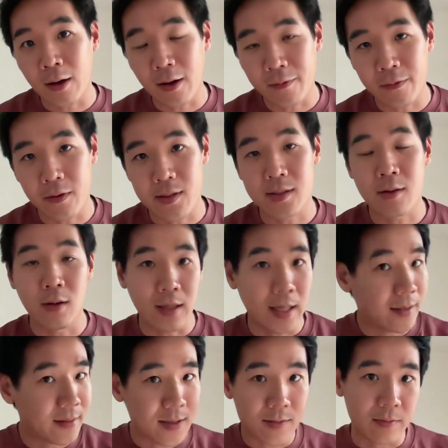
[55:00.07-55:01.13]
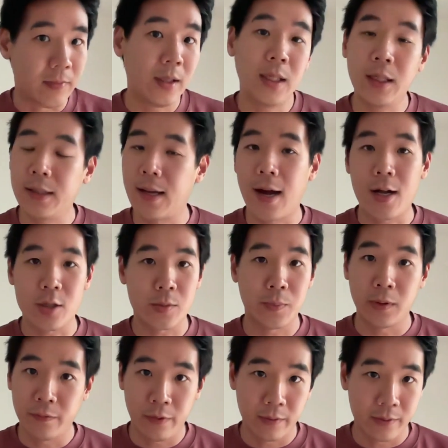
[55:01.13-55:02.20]
our efforts, collect this really large,
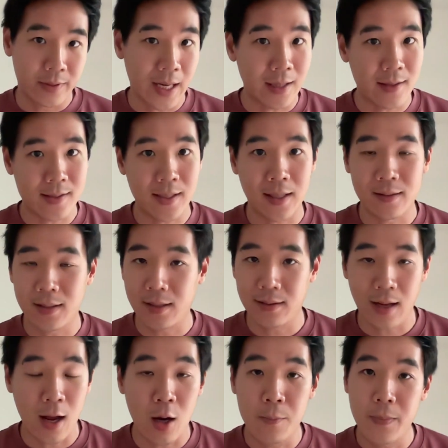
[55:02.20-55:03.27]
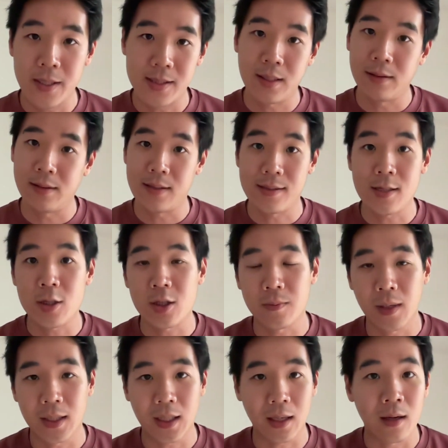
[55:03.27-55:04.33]
beautiful data set that help us in decision
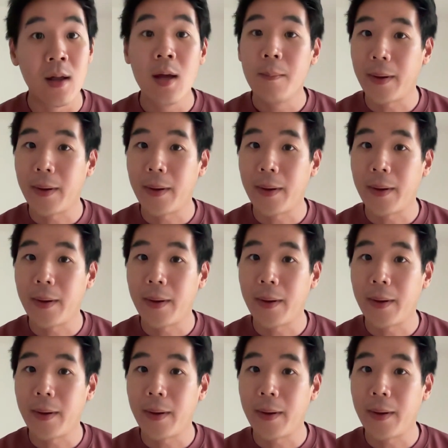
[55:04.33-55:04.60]
making,